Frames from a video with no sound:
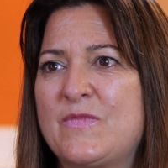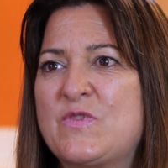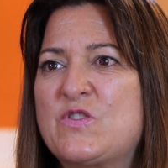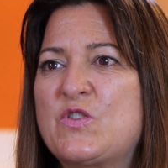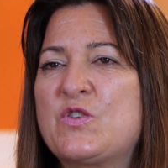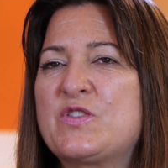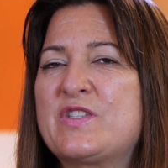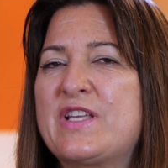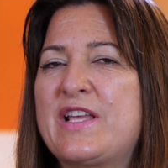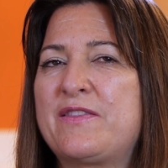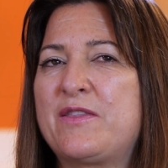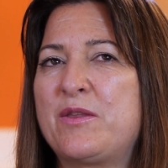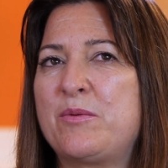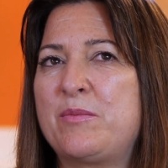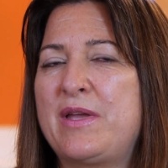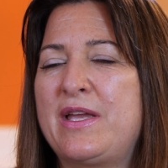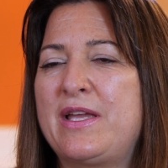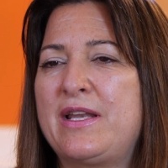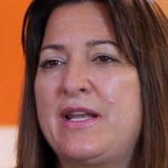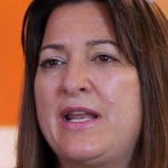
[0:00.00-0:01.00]
So is that the
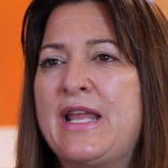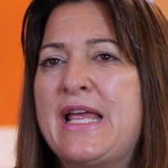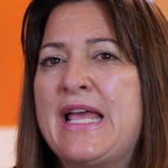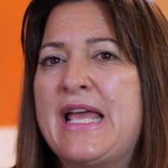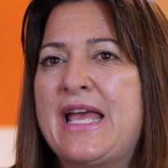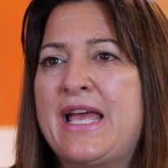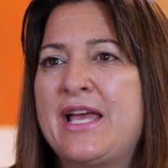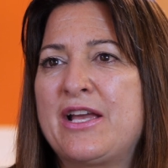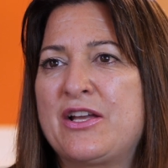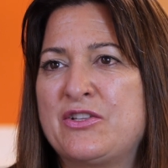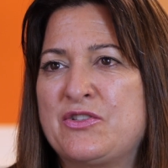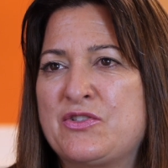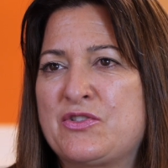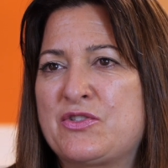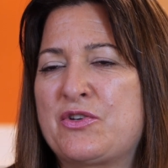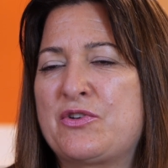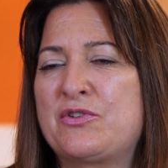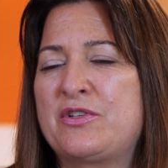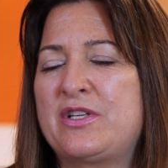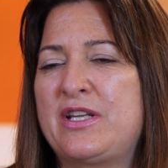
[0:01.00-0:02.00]
main
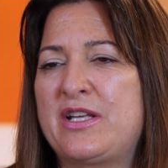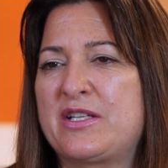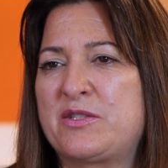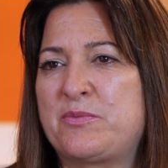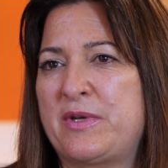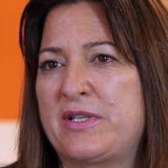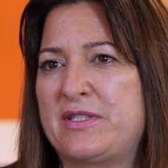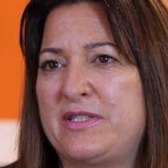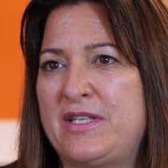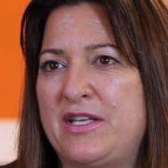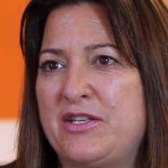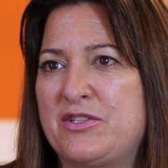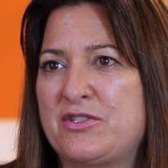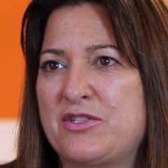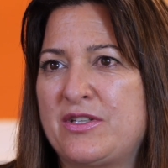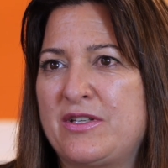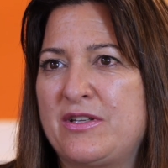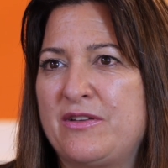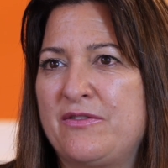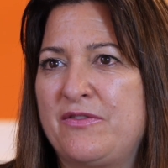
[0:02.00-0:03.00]
concern and
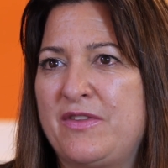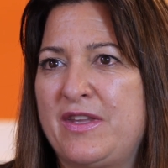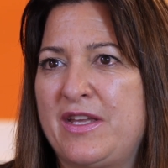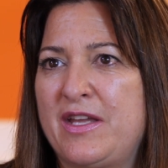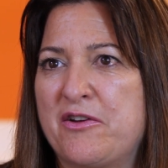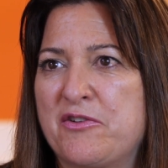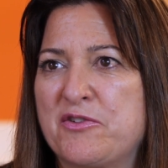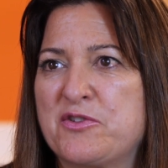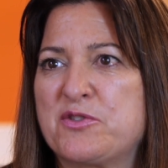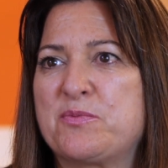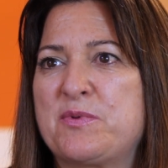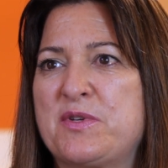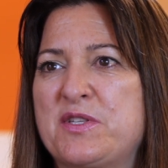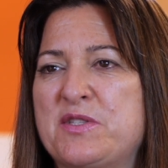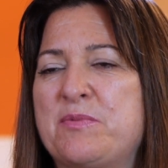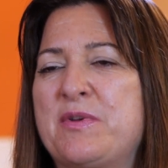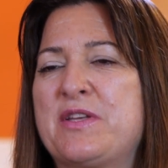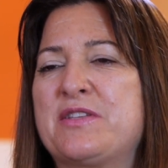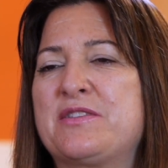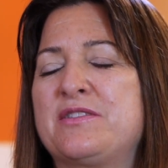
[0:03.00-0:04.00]
expectation of the aerospace,
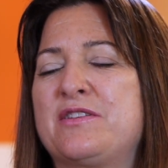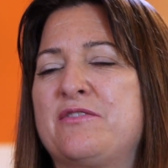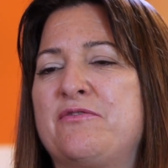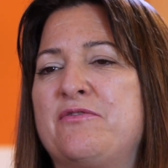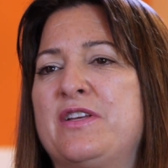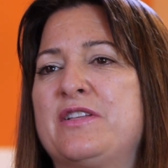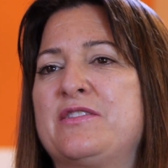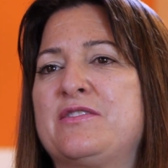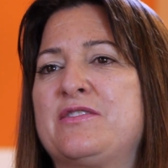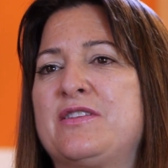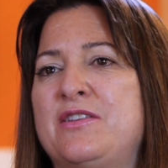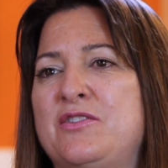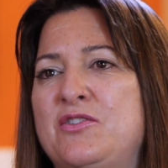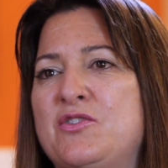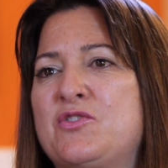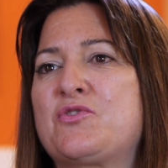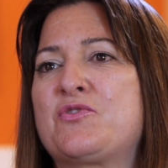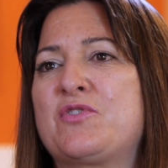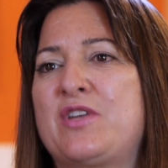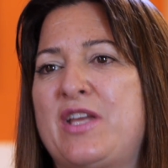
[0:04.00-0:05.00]
space, and defense
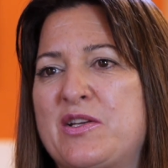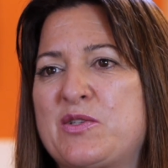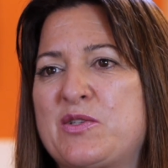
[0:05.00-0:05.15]
industry